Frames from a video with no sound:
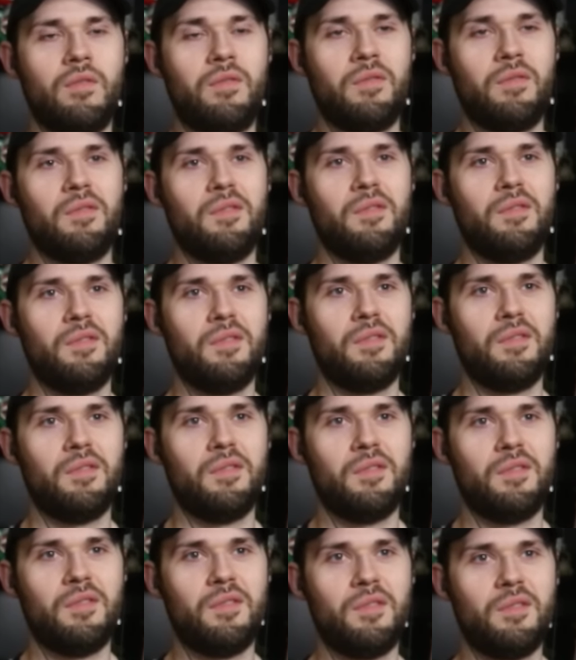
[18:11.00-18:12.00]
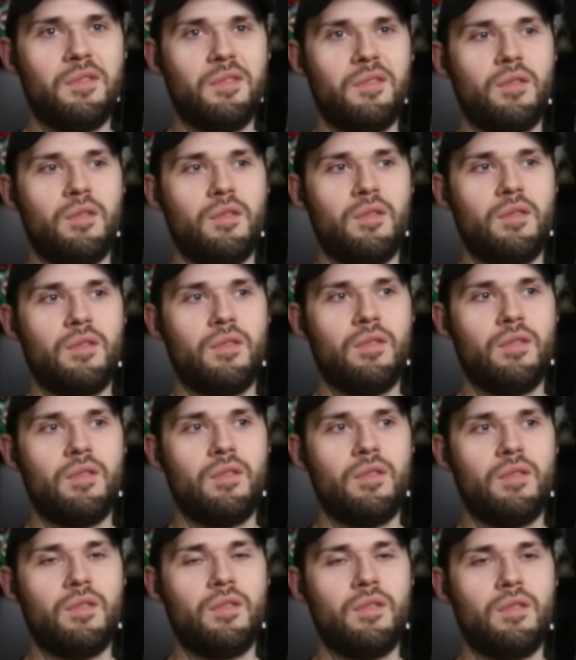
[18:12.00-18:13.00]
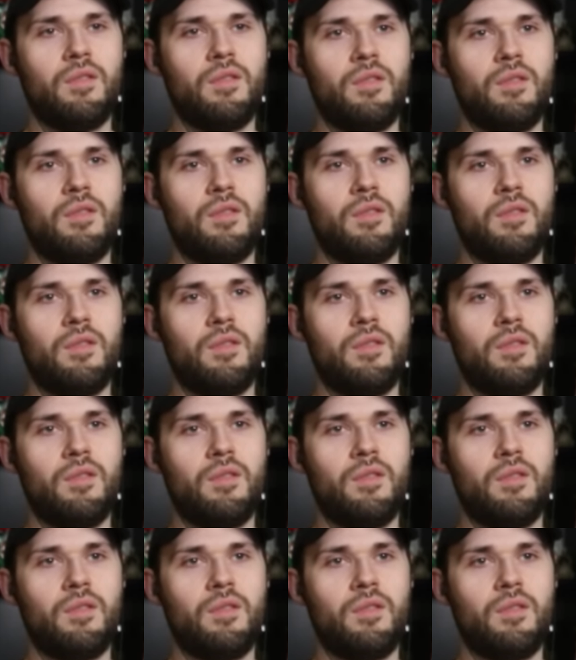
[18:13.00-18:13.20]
(silent)